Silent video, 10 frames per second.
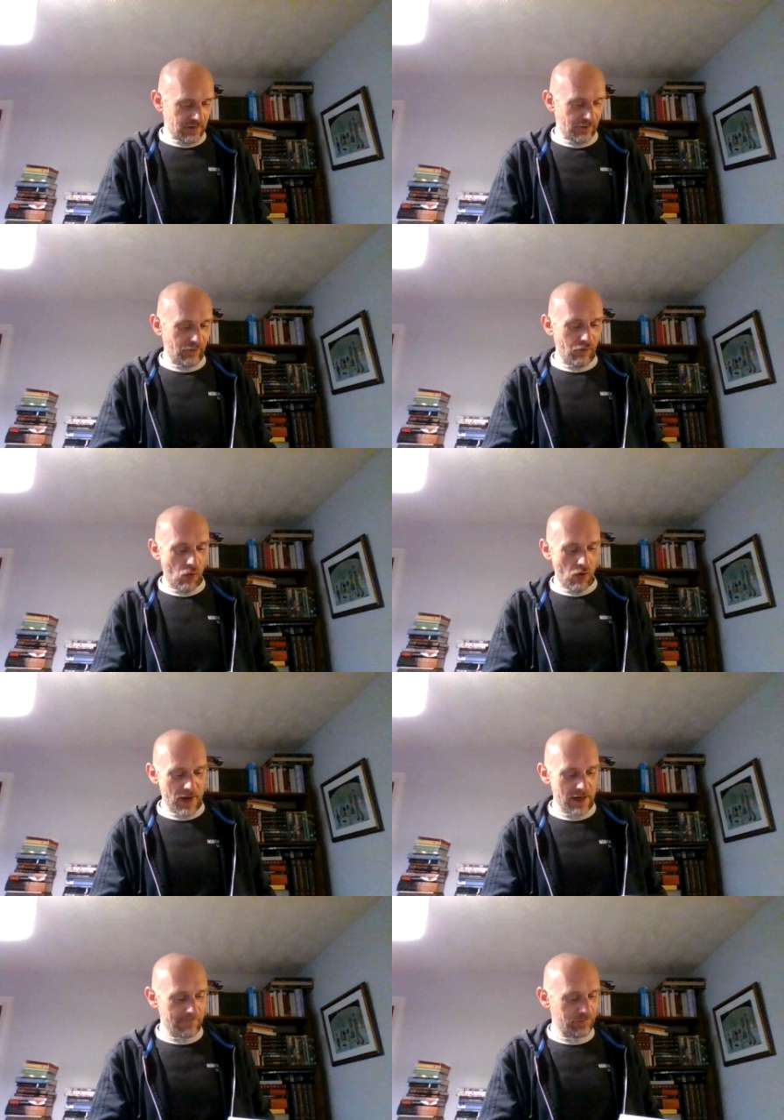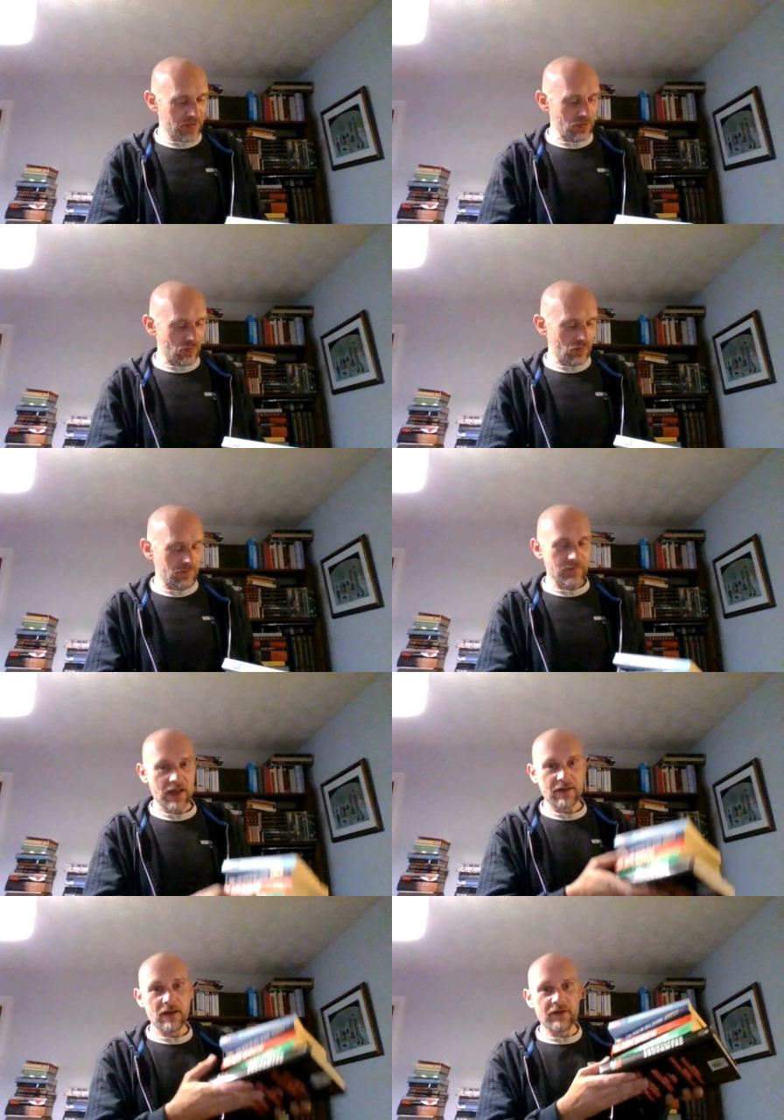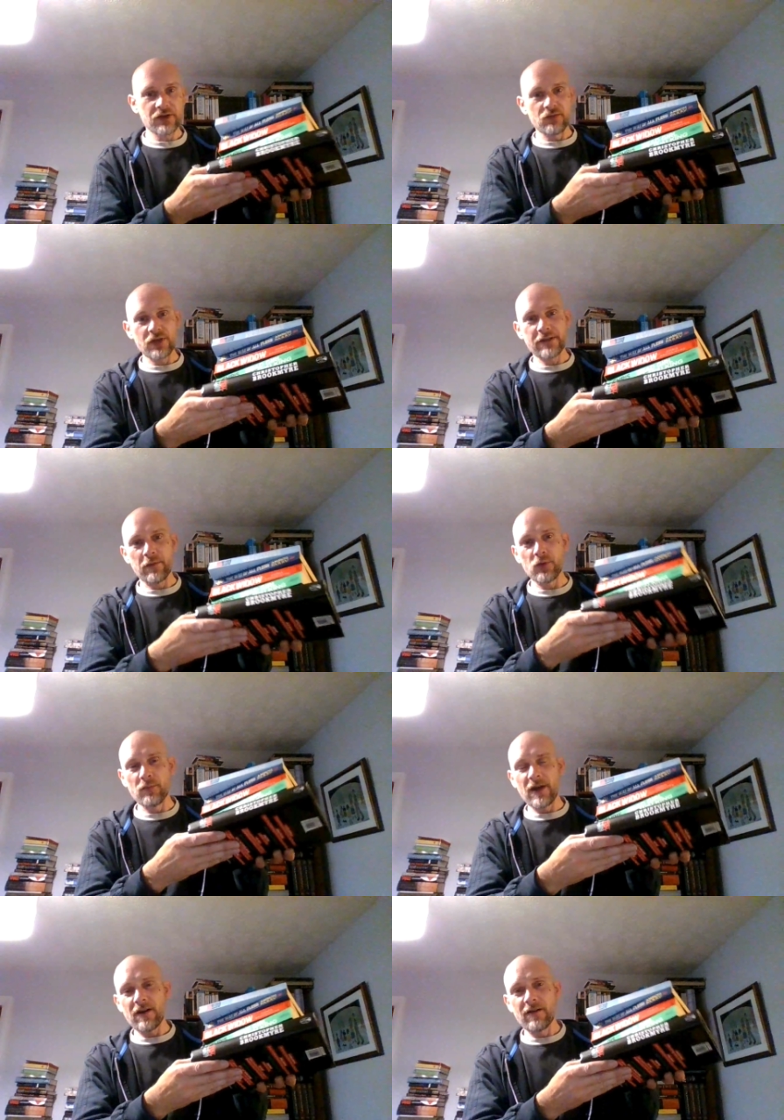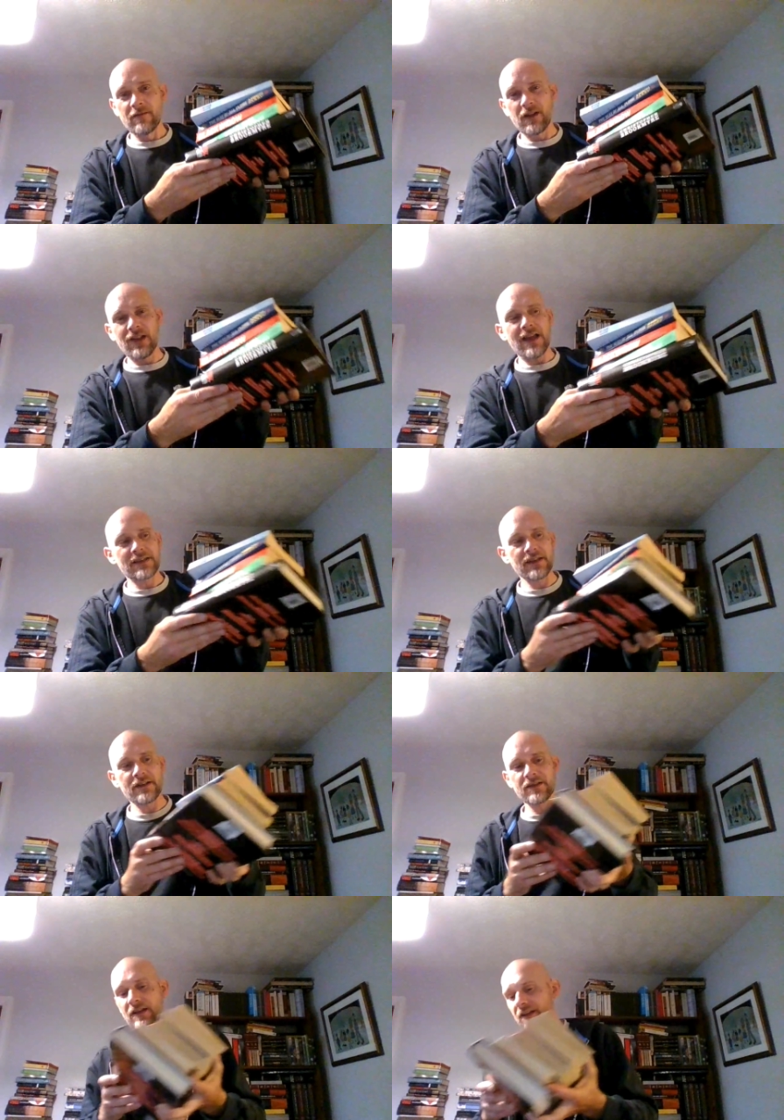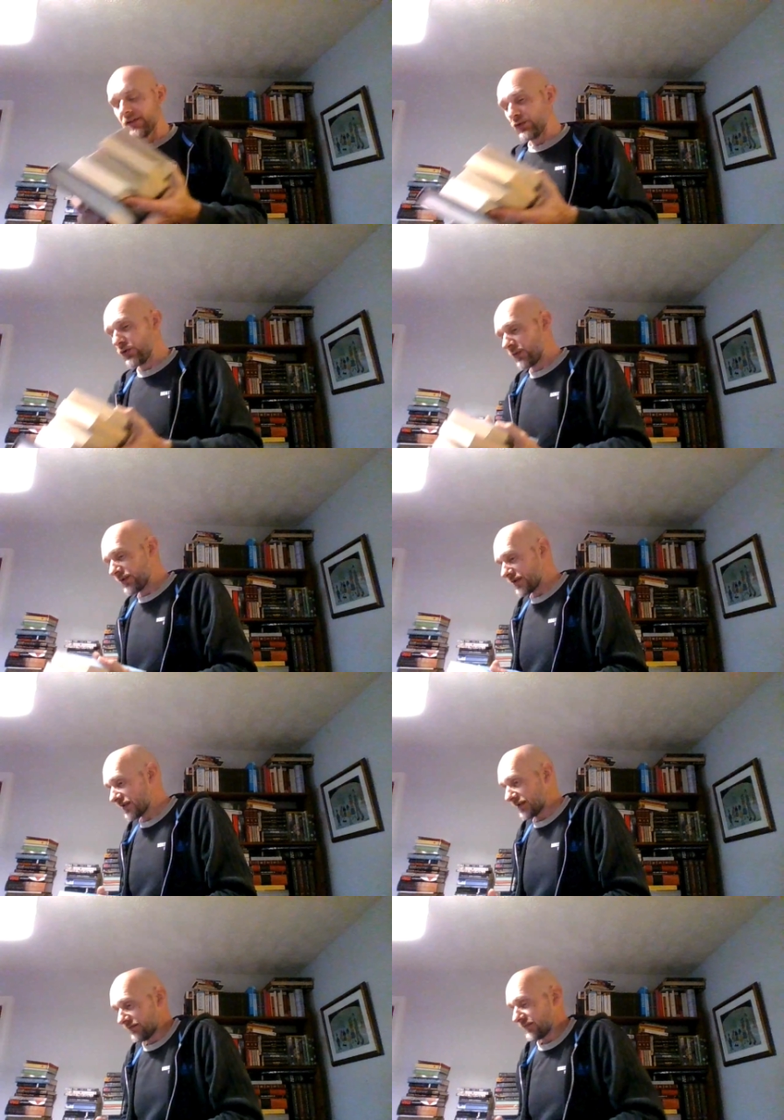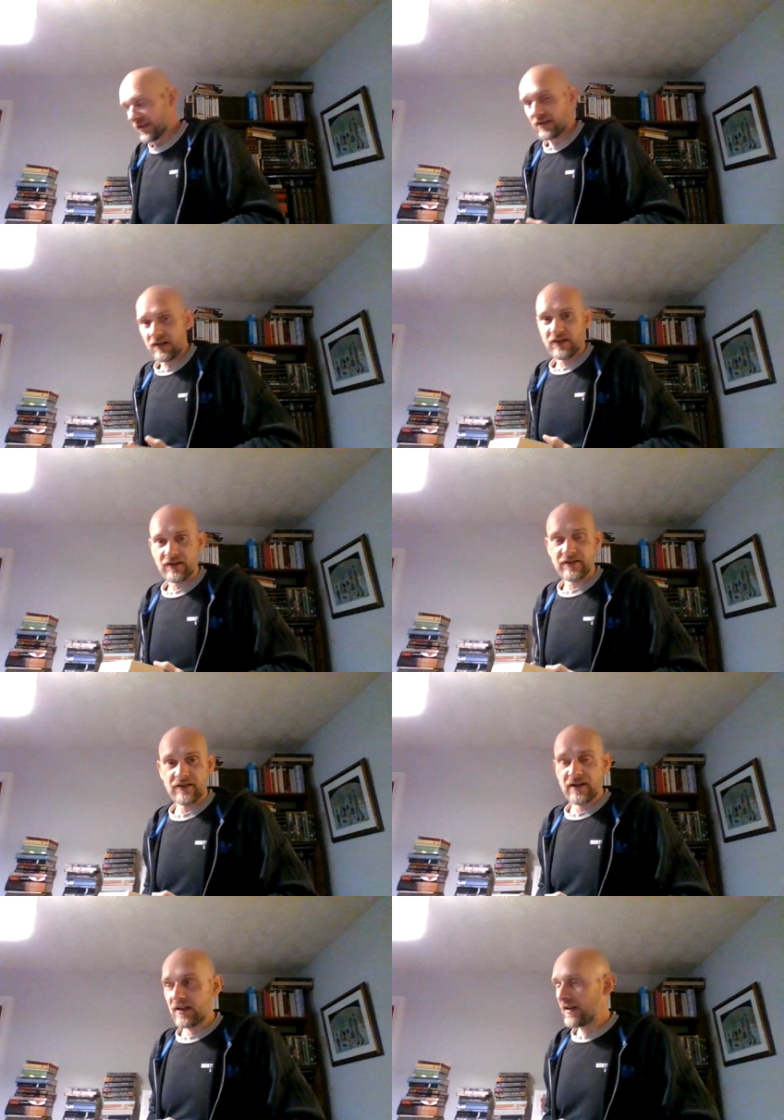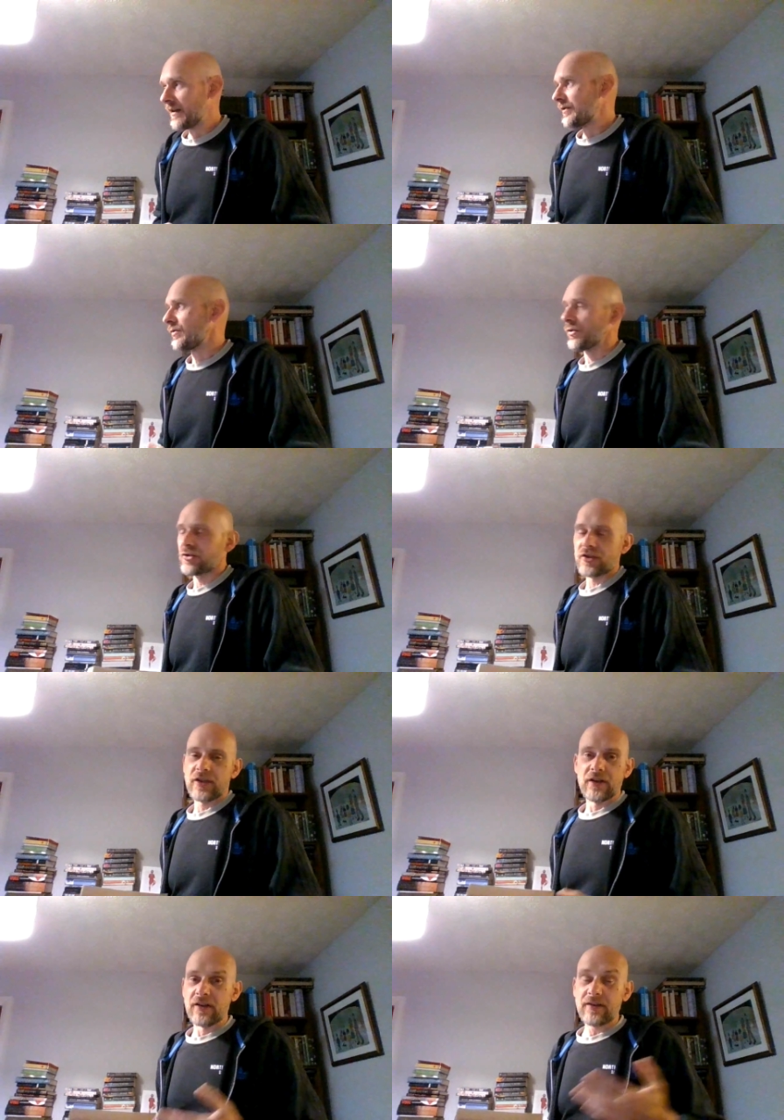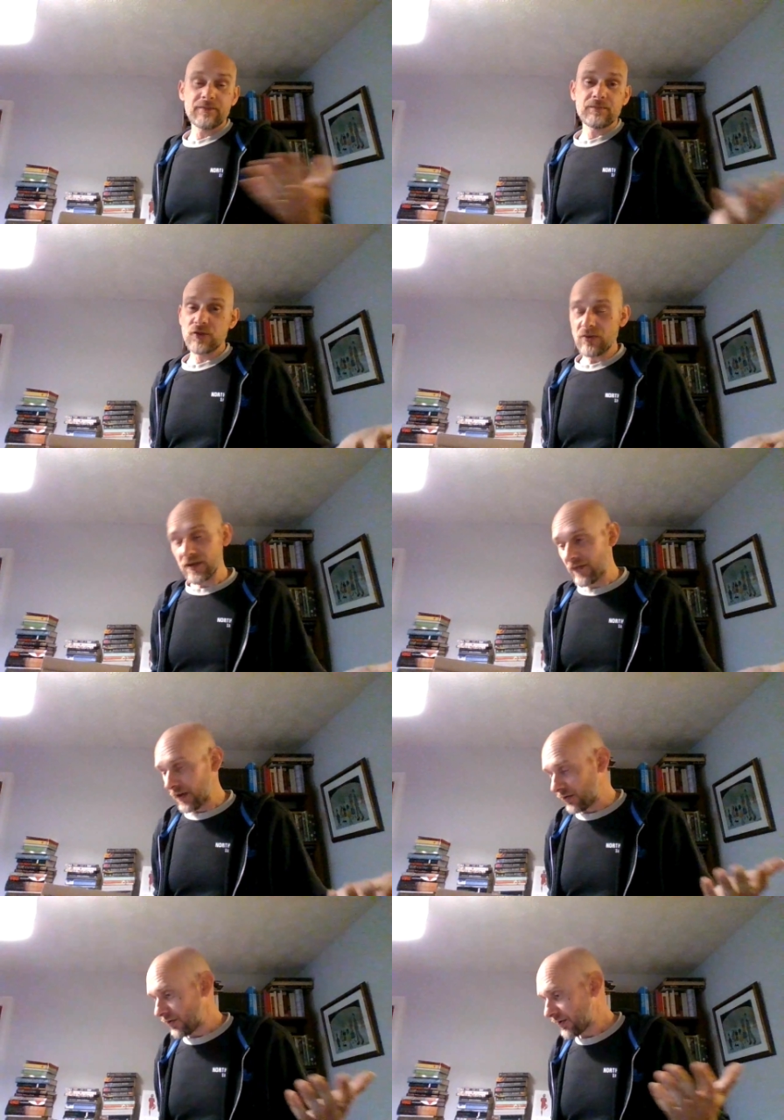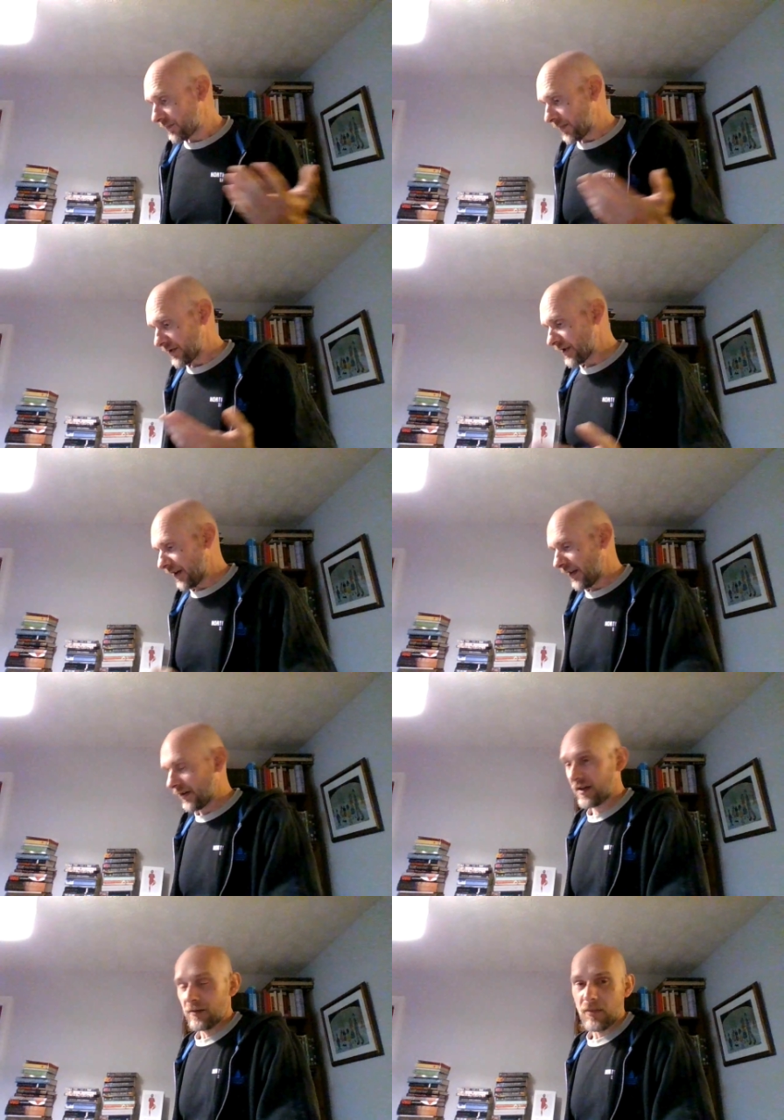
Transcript: for me. So yeah, original Christopher Brookmyre, classics, the new ones, just another not just another. I'm sure he's very good, but just another kind of